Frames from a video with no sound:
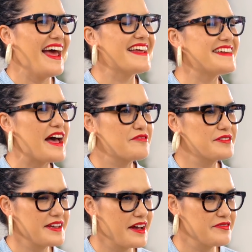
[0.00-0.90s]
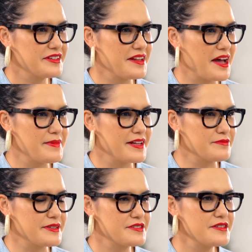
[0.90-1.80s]
And now for the kaffir lime
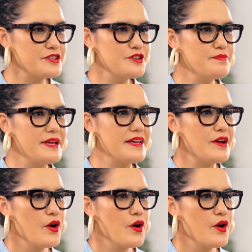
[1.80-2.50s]
element. So this should be